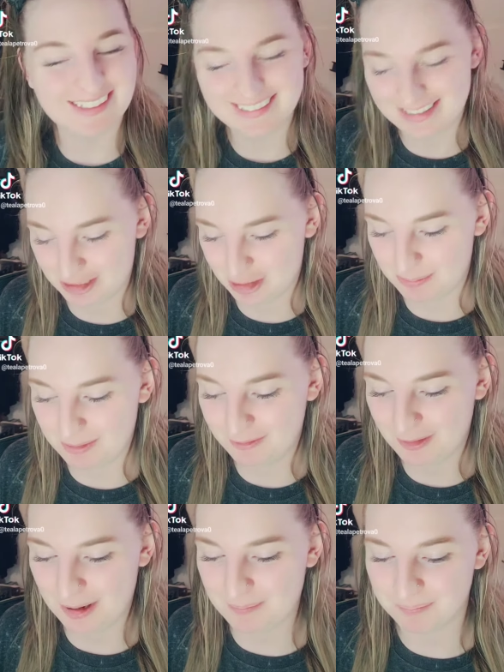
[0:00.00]
this should be
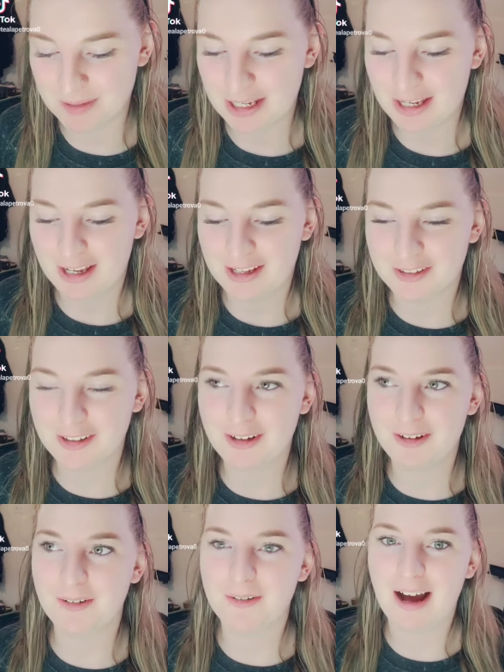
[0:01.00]
fun.
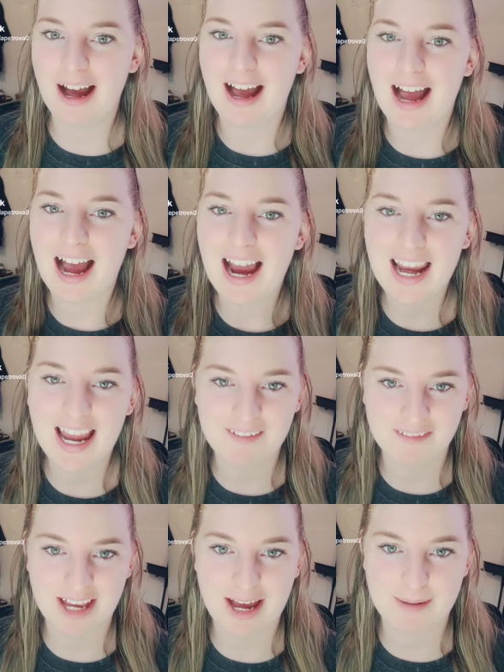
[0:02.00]
So, I
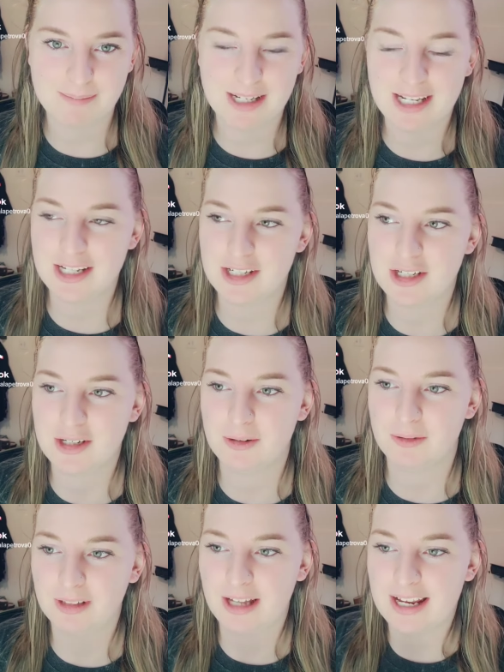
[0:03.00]
have tapped
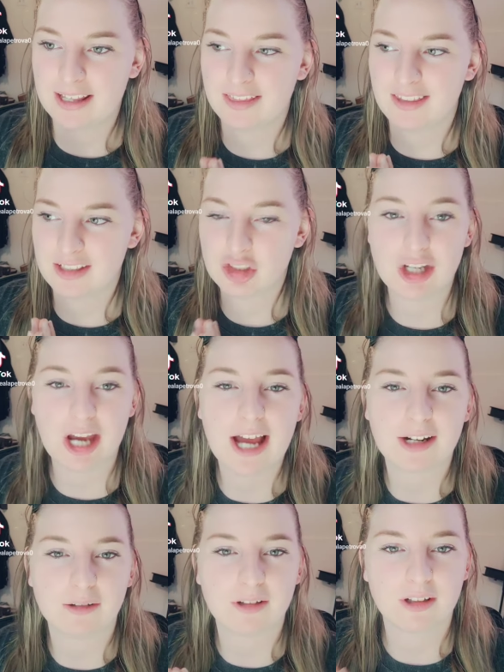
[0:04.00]
into like the
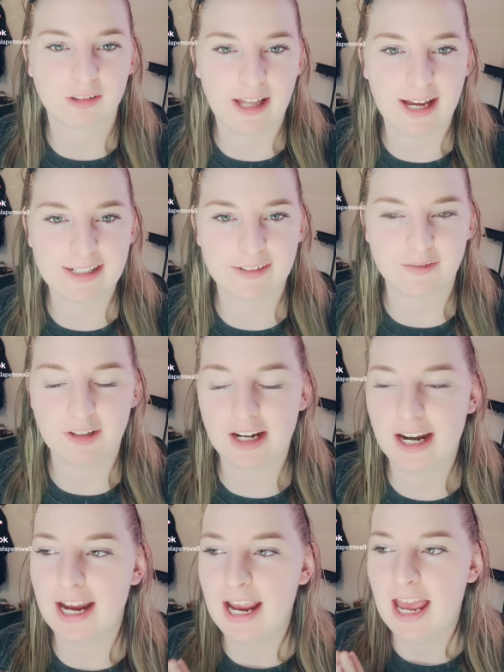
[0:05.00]
shadow collective,
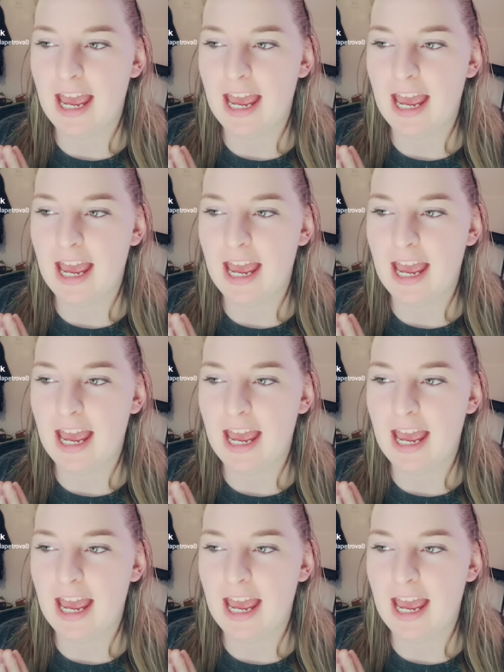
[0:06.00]
right?